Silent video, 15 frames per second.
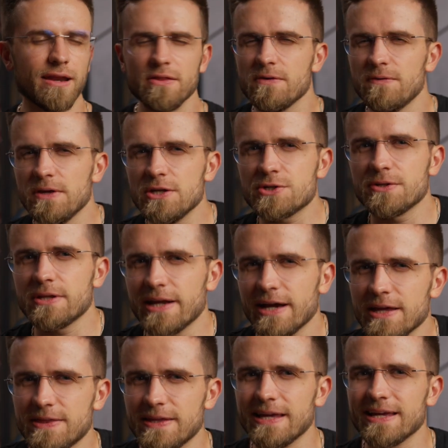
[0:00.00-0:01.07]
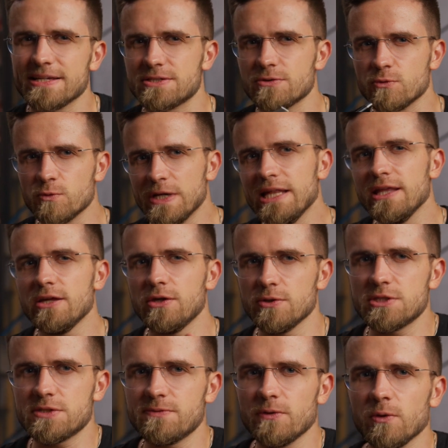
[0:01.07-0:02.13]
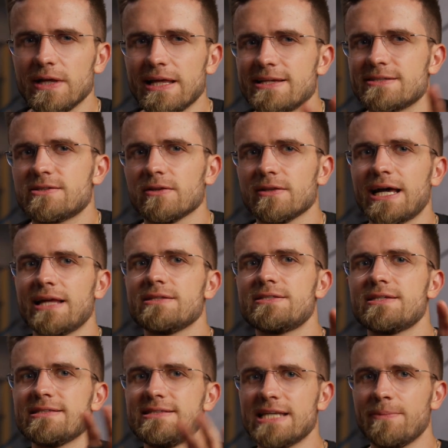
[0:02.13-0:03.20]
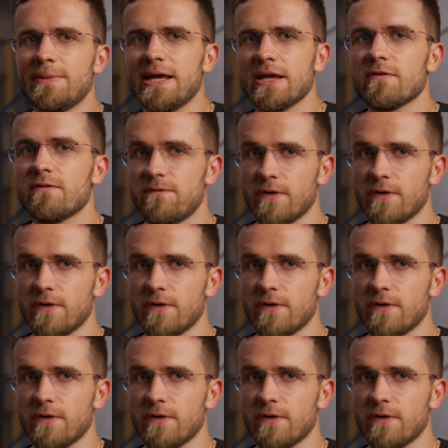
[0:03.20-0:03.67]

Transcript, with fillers: Another feature that I think is really useful is the lens dimming